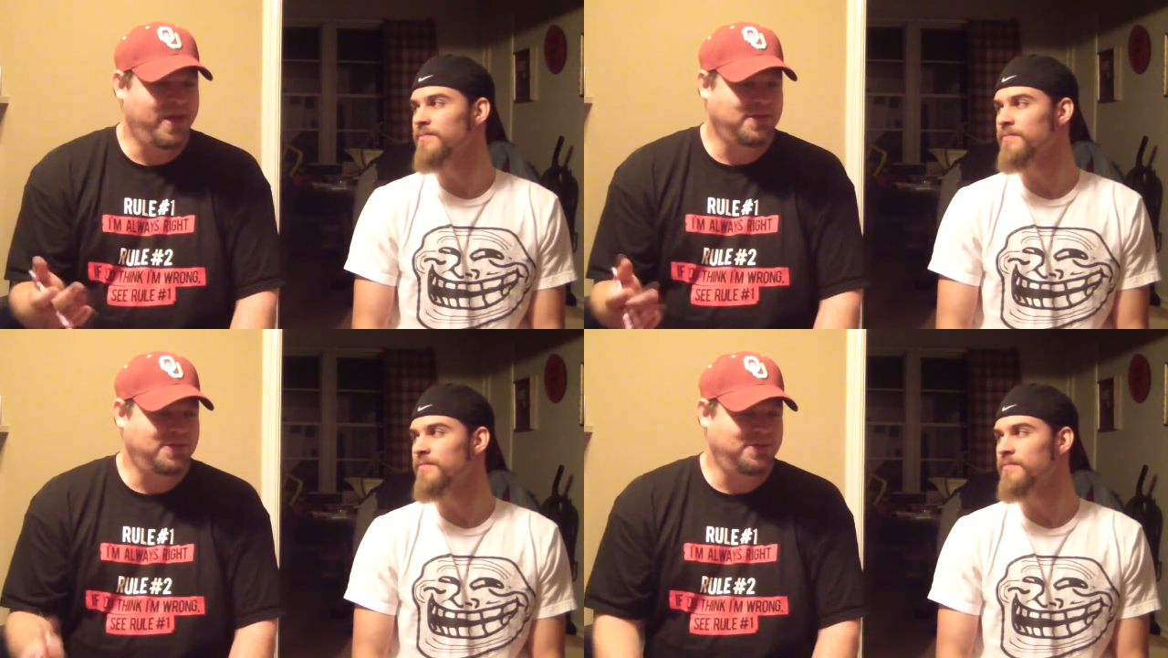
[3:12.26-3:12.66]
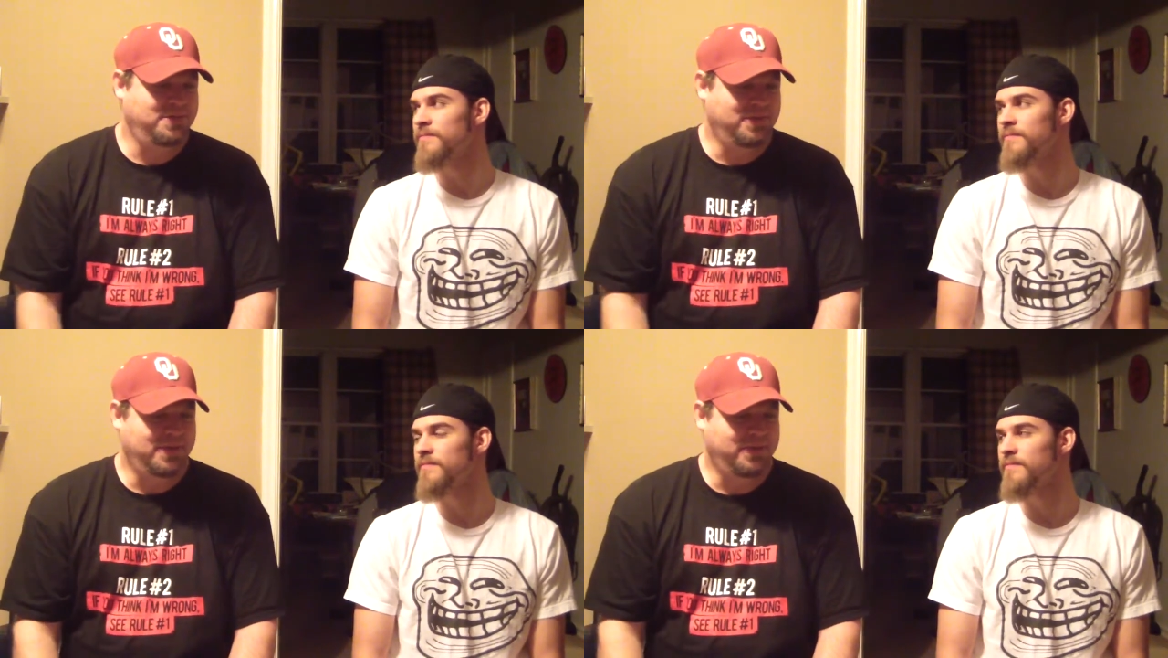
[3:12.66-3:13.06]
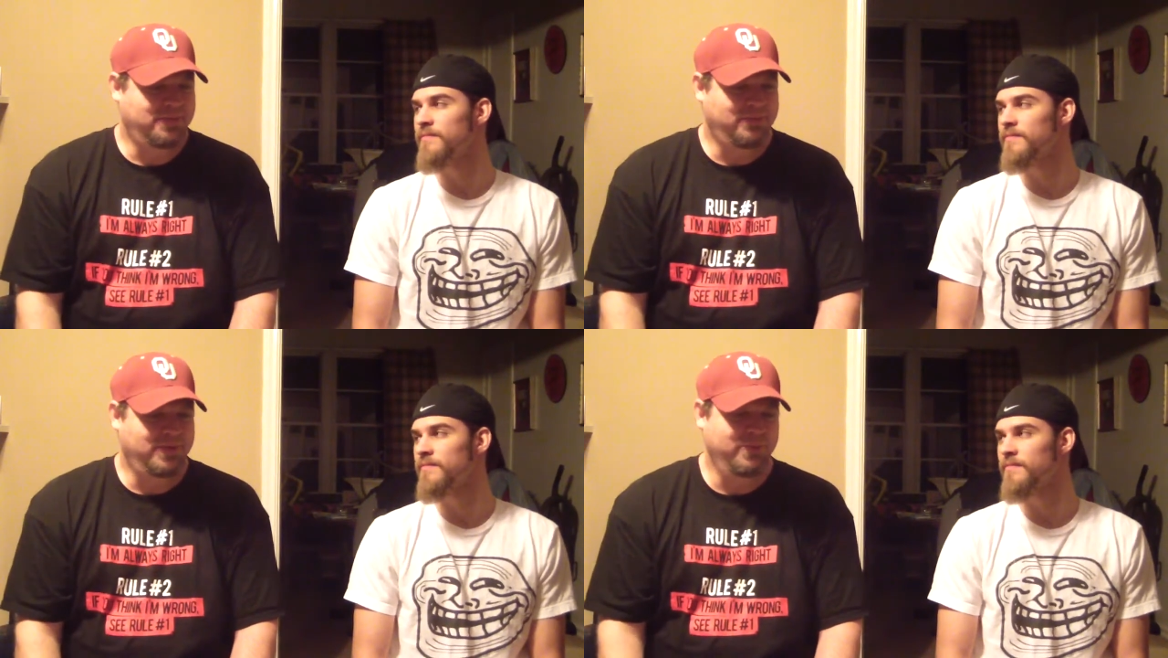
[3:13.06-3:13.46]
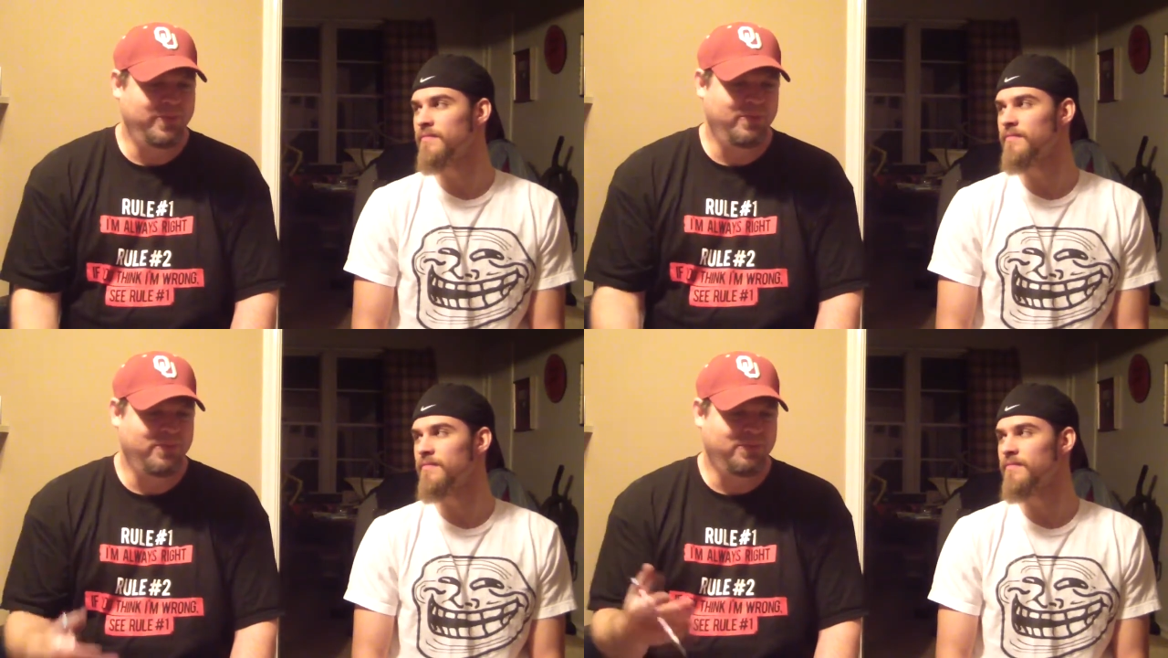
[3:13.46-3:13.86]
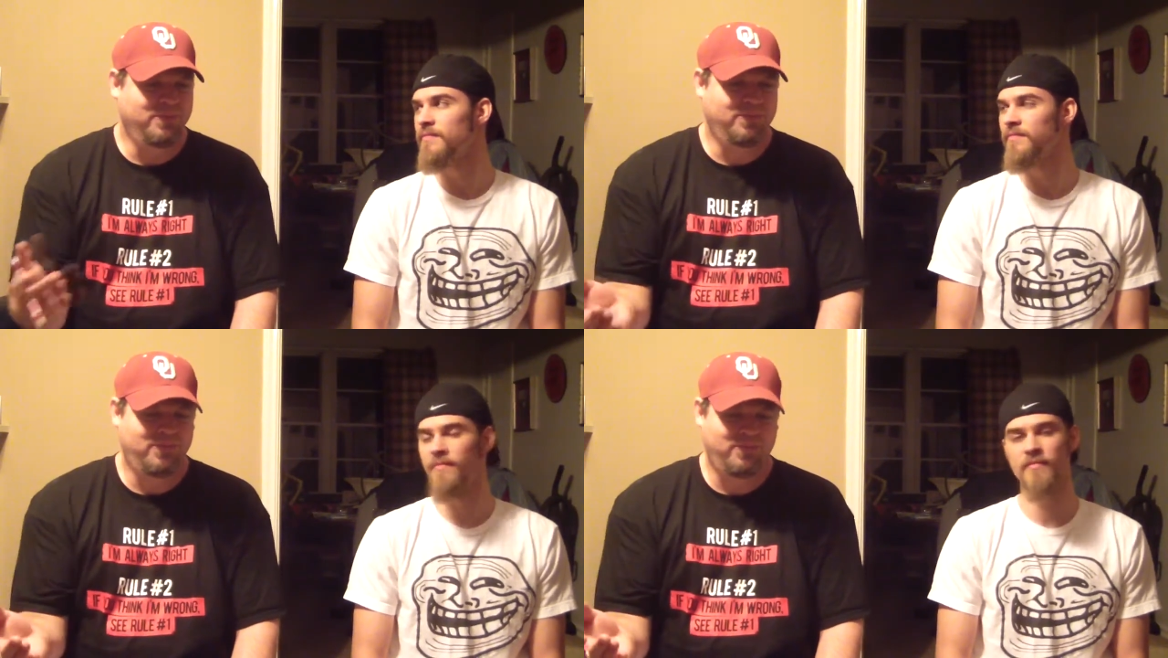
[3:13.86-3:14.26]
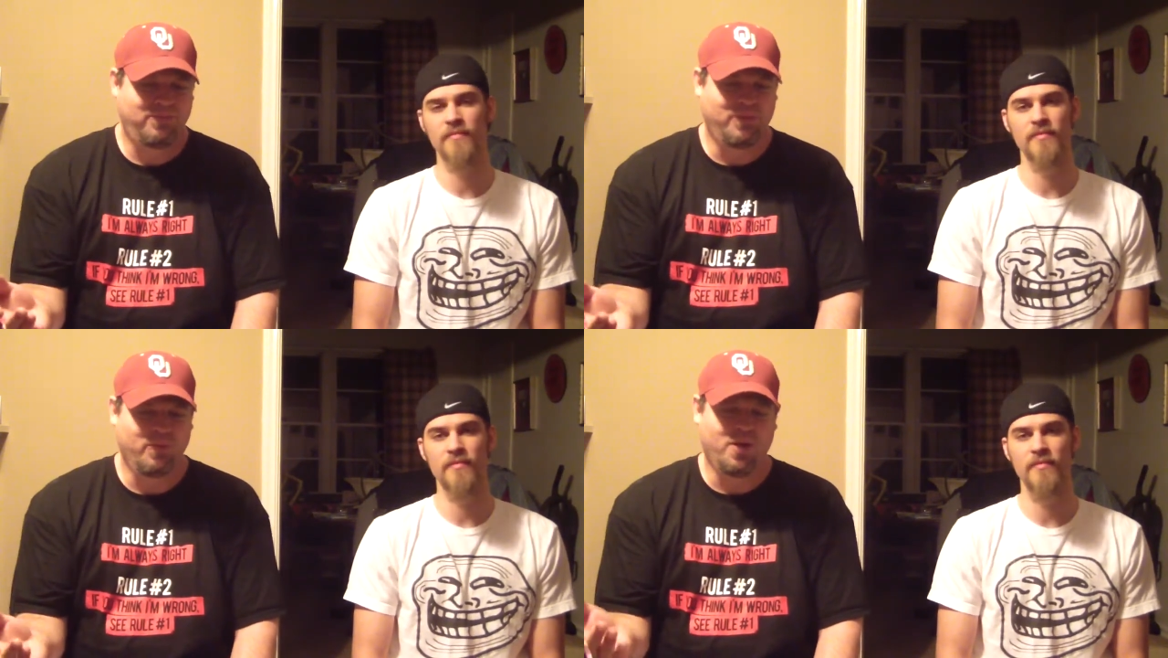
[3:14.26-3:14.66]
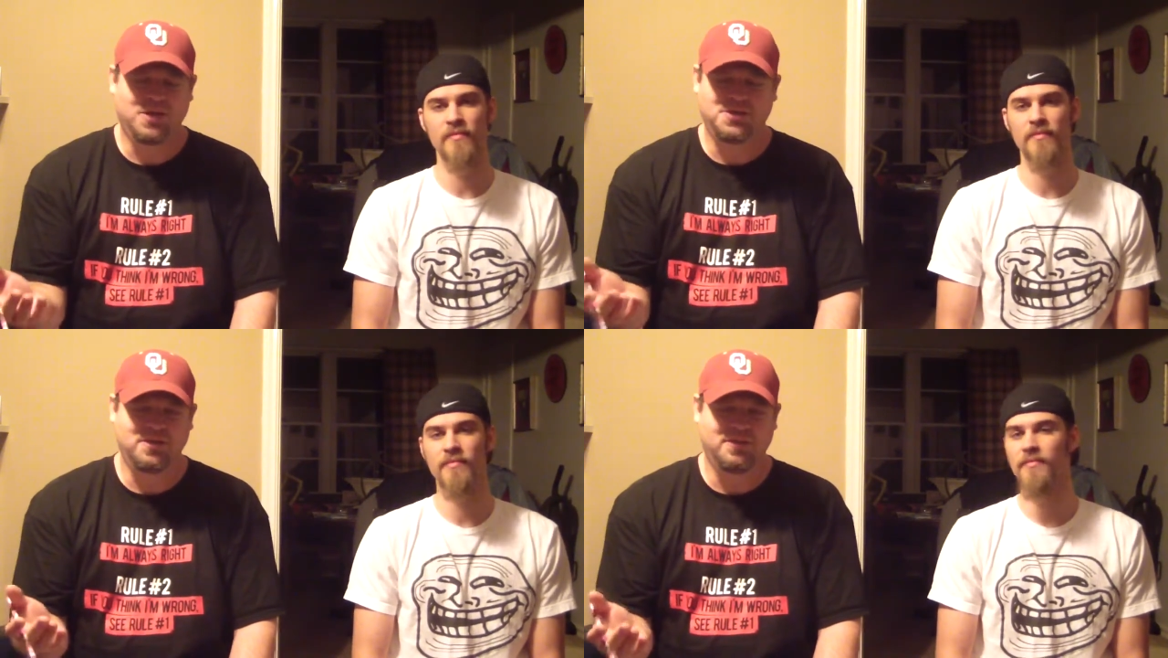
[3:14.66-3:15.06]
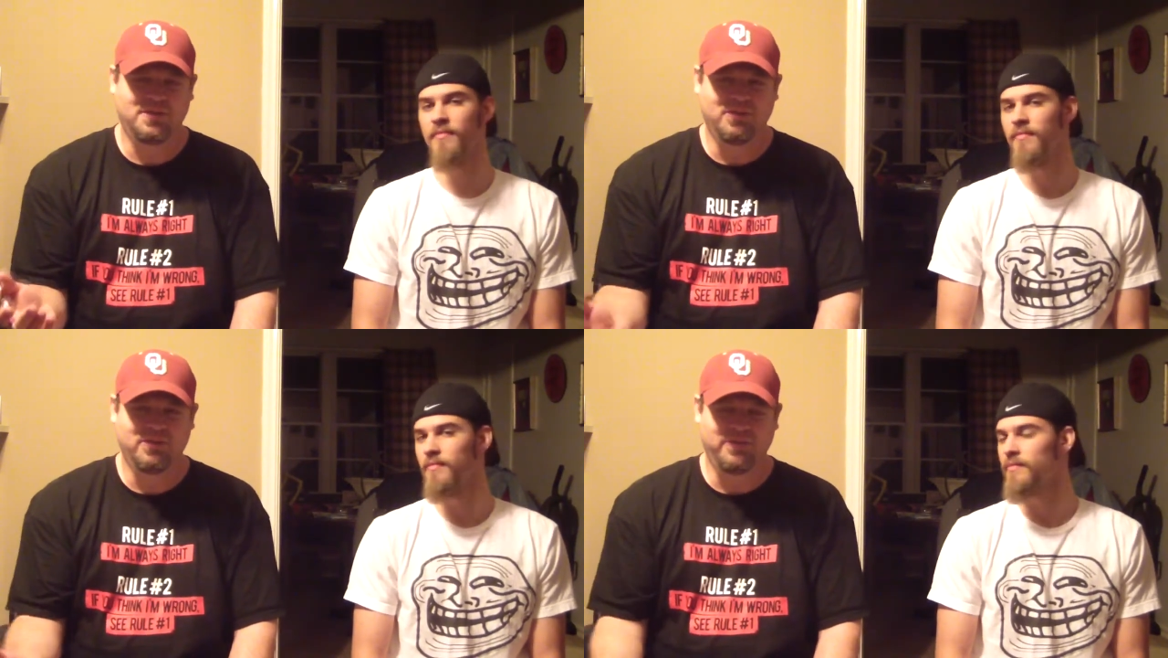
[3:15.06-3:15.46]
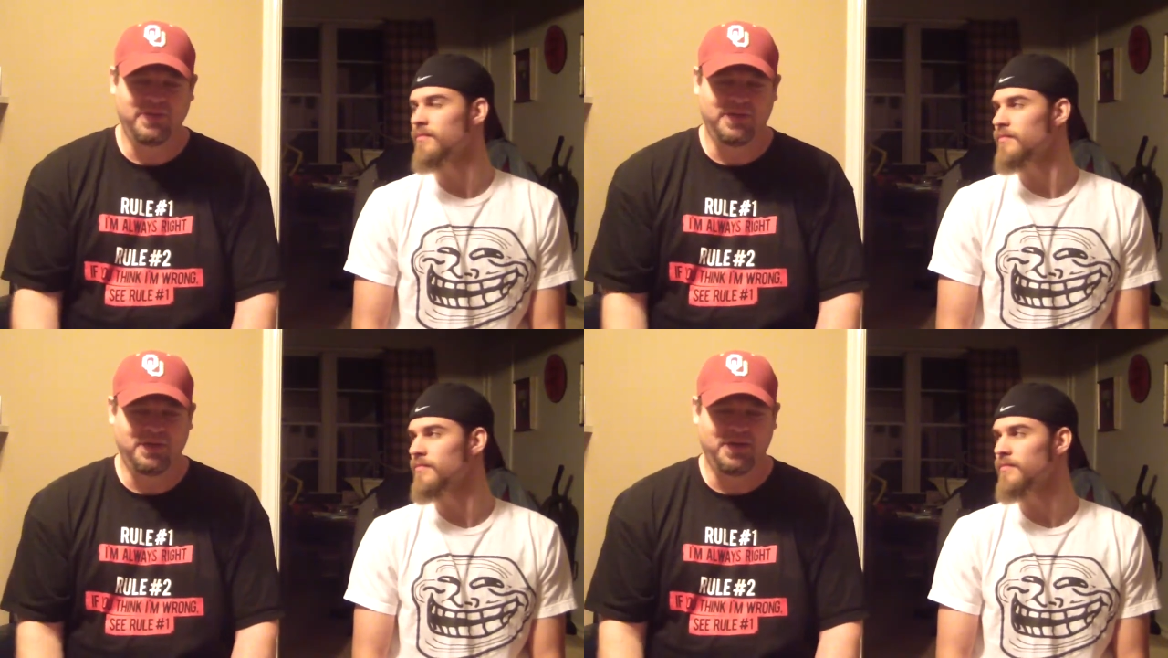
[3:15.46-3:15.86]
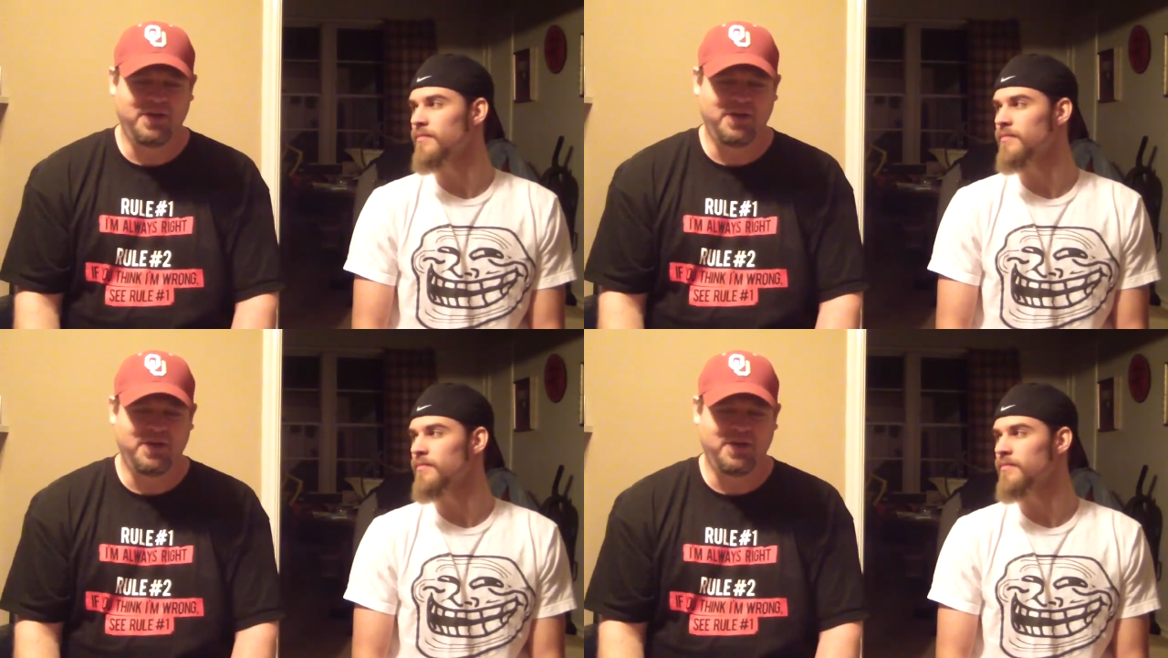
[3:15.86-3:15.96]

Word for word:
Speaker 1: back to when we were watching the reveal,